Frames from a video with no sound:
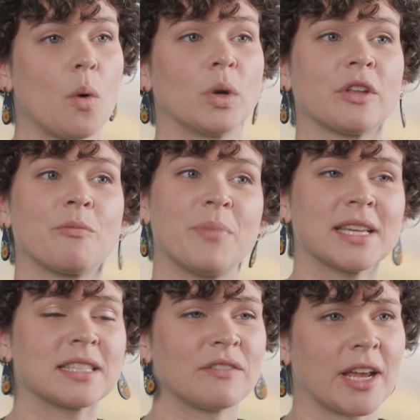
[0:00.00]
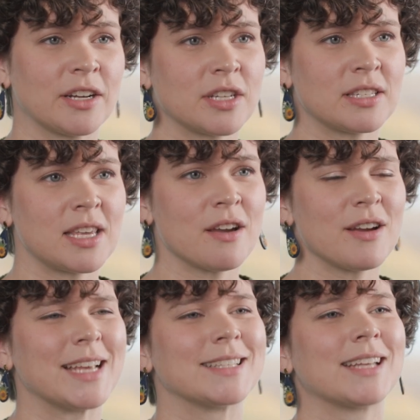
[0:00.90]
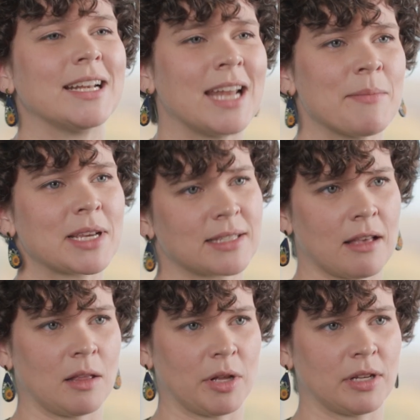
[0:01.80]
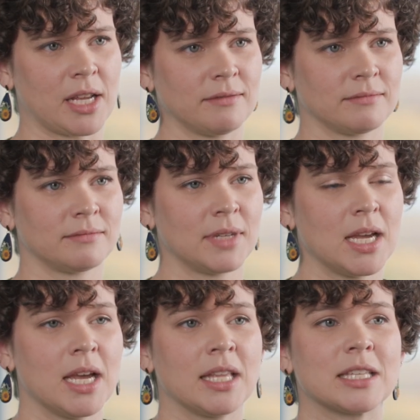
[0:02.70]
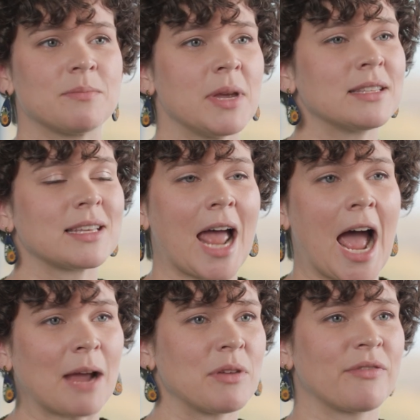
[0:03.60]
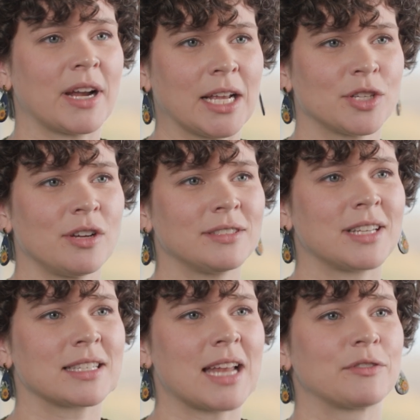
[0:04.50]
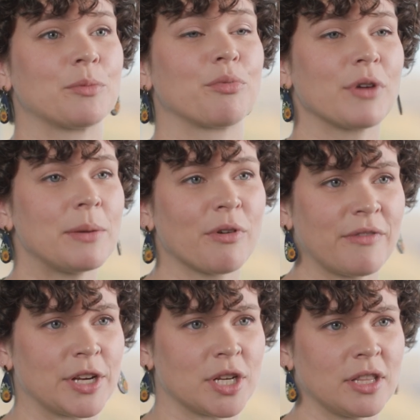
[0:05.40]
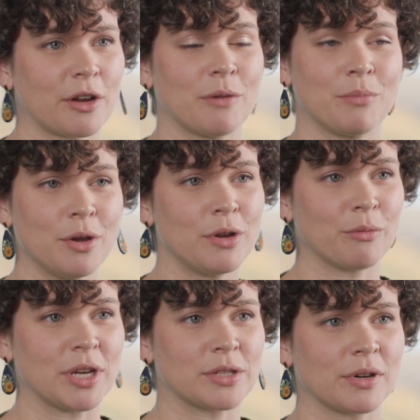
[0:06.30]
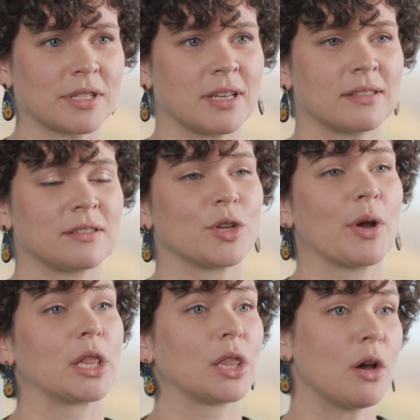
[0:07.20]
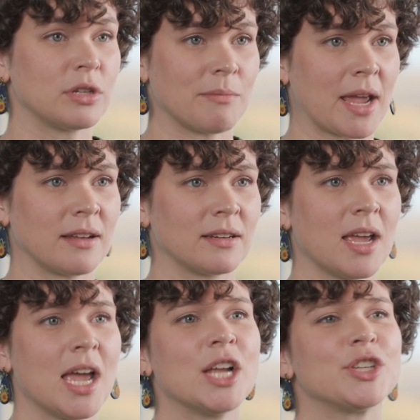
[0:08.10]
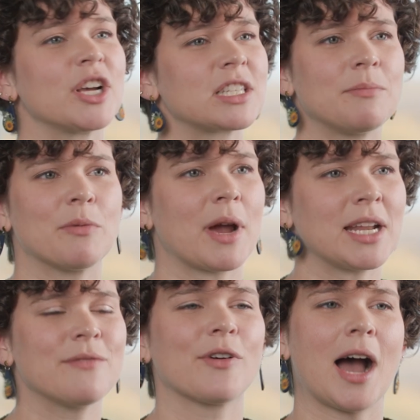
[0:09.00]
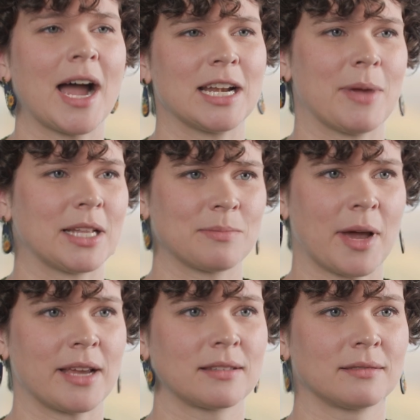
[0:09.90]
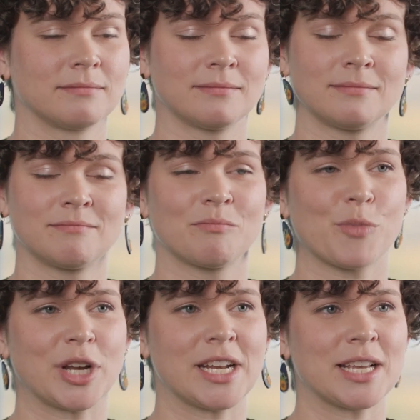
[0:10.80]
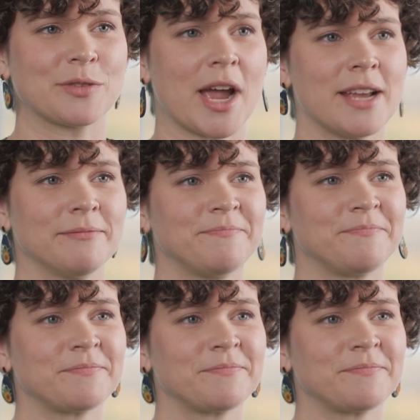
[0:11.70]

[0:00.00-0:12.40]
One of the biggest advantages here is dynamic scalability. This means that Acme Financial doesn't have to pre-provision their computing resources during low demand just to be ready for high demand spikes. Pretty nice, right?